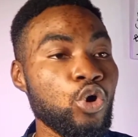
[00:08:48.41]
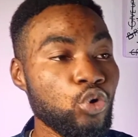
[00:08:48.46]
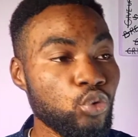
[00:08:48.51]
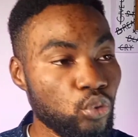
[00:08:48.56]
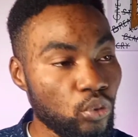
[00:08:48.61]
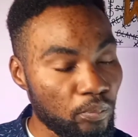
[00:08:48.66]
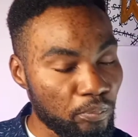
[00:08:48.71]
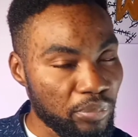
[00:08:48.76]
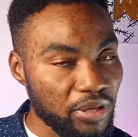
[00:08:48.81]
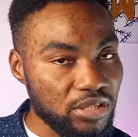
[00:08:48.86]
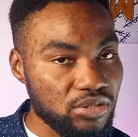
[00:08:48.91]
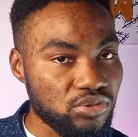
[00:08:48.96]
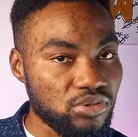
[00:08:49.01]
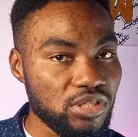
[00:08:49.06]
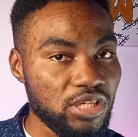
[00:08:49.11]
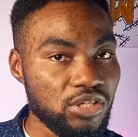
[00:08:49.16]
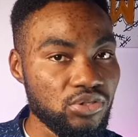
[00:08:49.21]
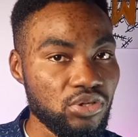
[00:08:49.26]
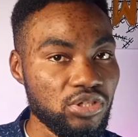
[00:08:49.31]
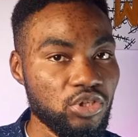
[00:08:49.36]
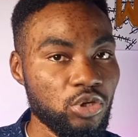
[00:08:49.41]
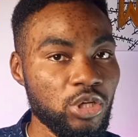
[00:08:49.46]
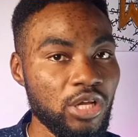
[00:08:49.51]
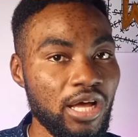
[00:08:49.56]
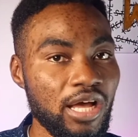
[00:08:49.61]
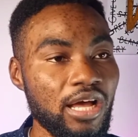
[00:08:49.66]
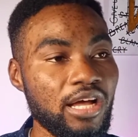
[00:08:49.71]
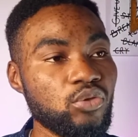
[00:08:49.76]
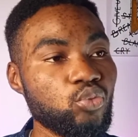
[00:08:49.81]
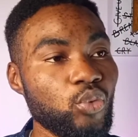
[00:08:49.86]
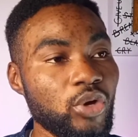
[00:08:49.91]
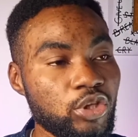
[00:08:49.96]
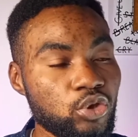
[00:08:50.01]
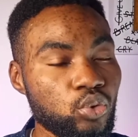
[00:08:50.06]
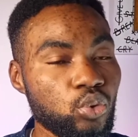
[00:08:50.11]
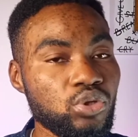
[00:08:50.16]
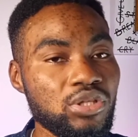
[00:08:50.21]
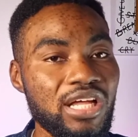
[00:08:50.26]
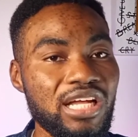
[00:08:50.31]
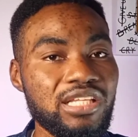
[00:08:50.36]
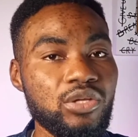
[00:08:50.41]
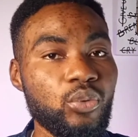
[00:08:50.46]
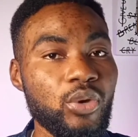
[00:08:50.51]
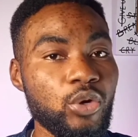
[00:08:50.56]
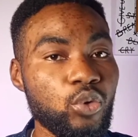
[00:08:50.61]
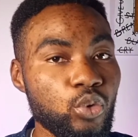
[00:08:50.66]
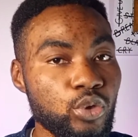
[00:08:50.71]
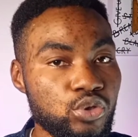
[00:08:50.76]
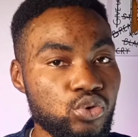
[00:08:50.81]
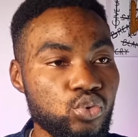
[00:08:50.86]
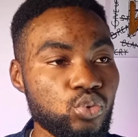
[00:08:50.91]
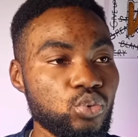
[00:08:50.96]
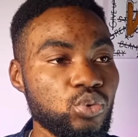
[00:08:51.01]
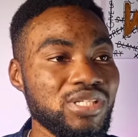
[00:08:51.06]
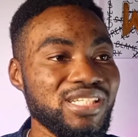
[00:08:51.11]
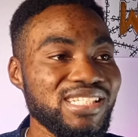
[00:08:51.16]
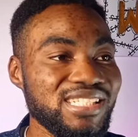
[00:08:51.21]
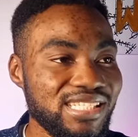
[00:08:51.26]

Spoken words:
Group B students, on the other hand, were told that they were going to